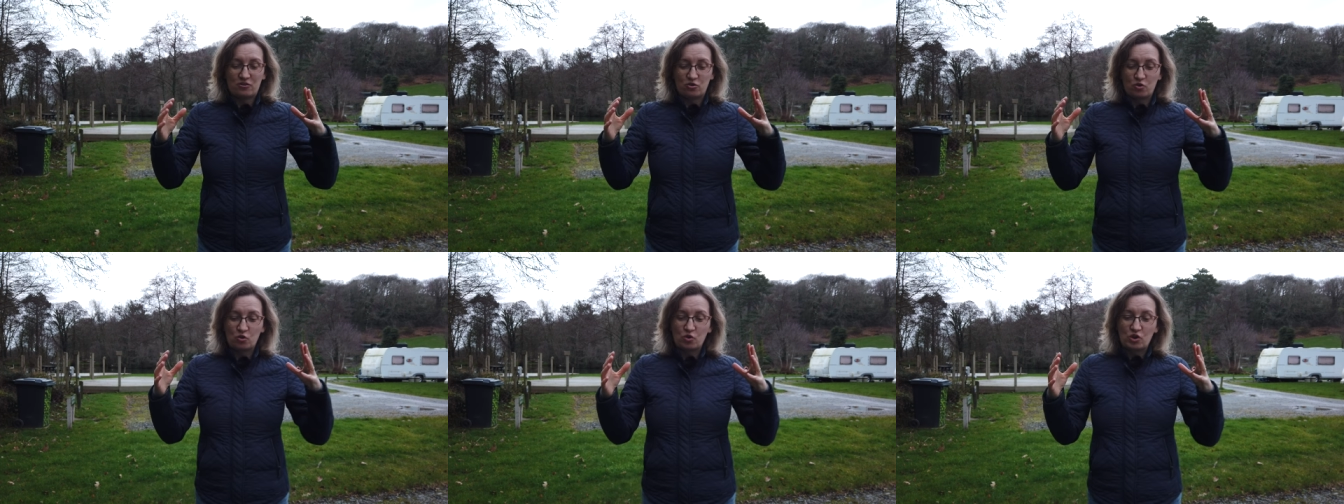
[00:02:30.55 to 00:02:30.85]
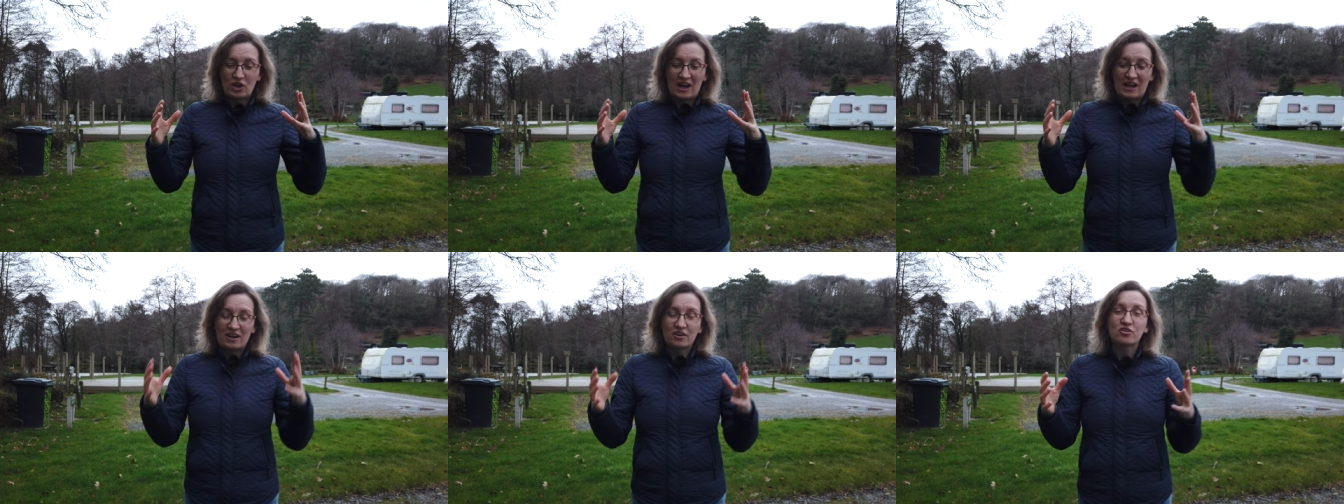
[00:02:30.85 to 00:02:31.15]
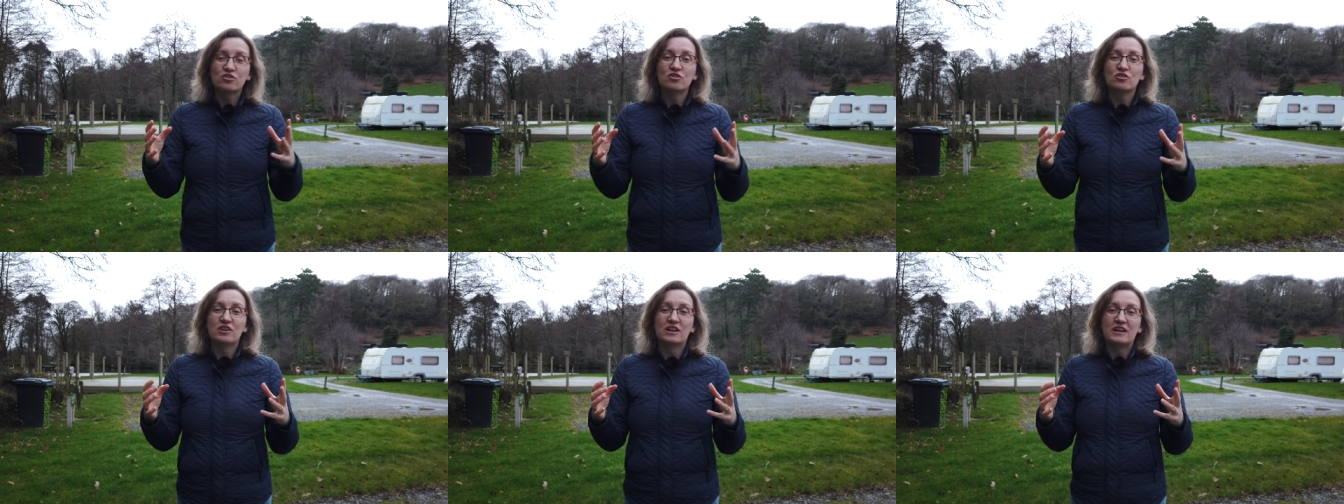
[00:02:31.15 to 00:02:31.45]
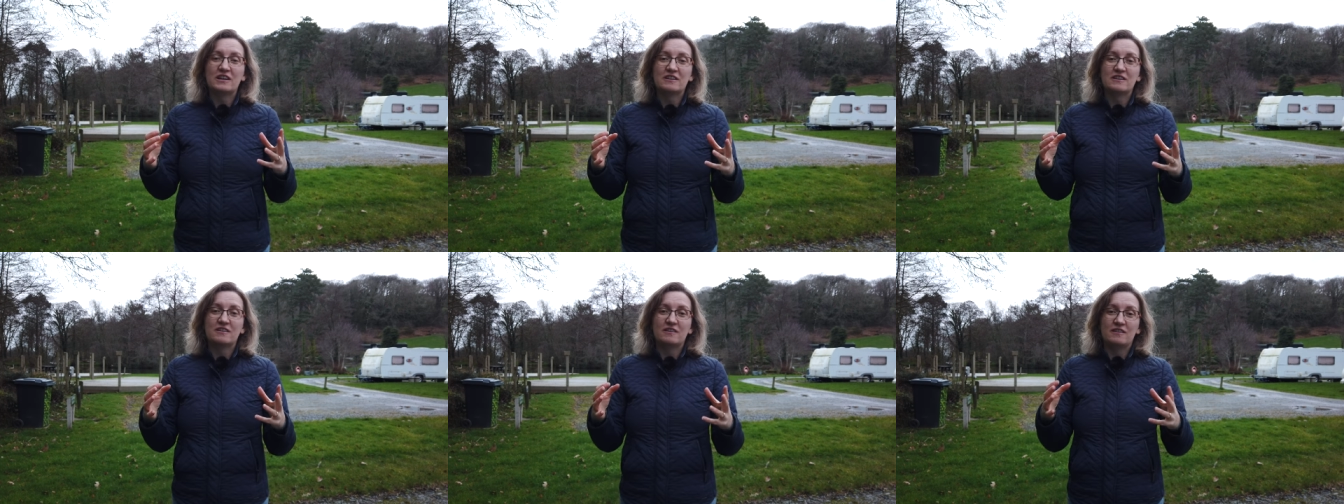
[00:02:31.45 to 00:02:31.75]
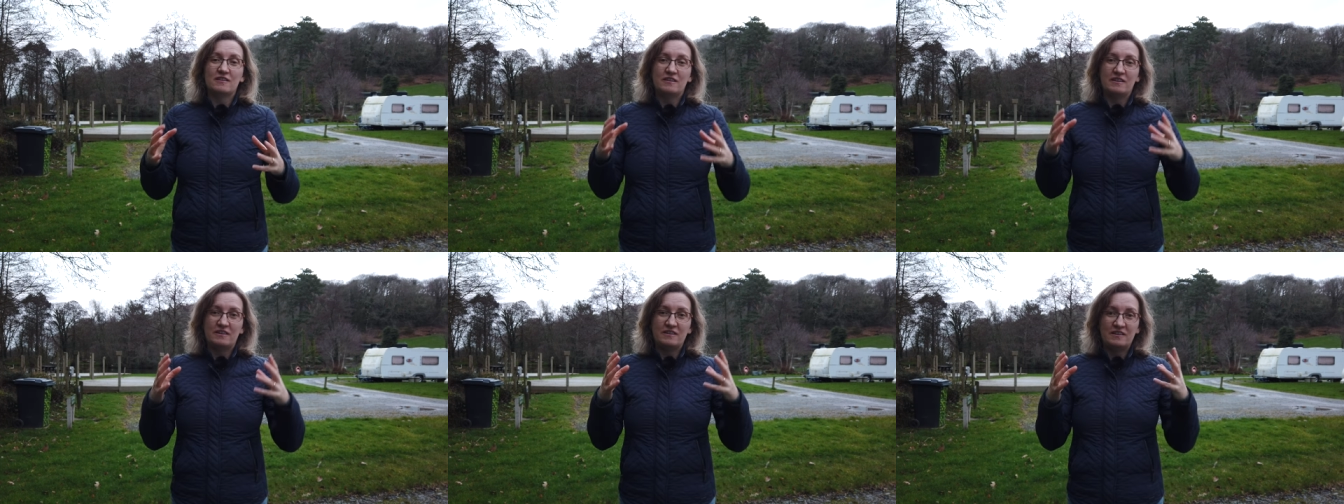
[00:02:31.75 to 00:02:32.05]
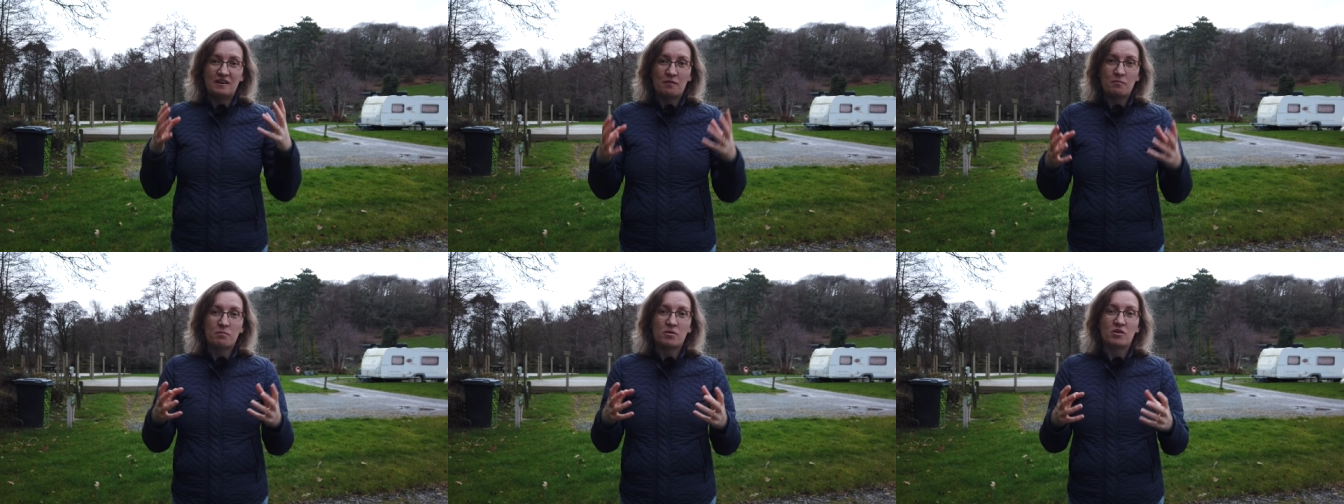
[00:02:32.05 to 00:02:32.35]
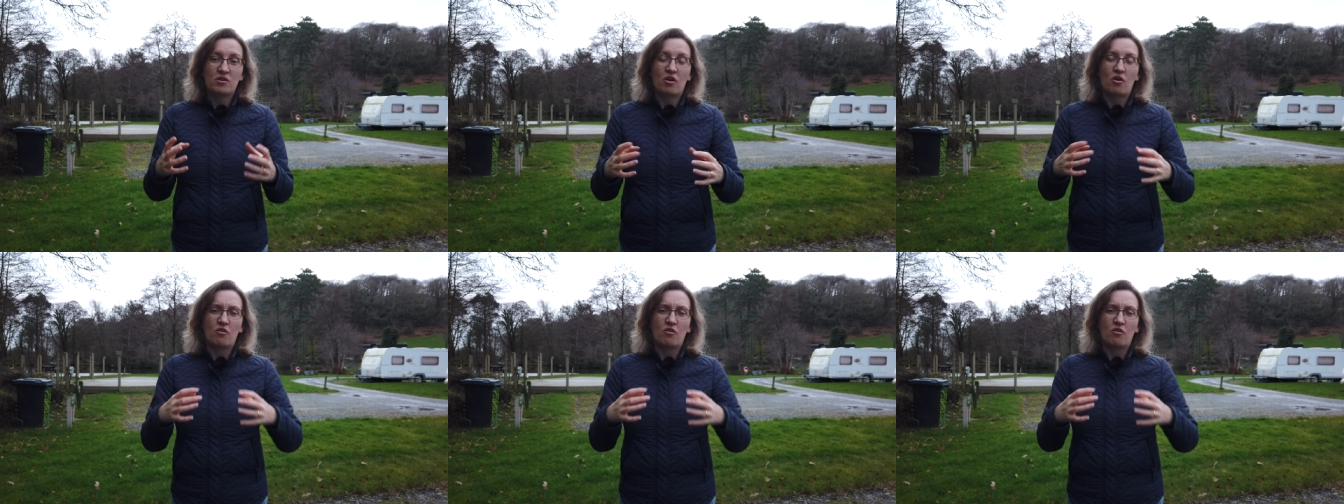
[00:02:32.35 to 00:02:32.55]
to calculate the number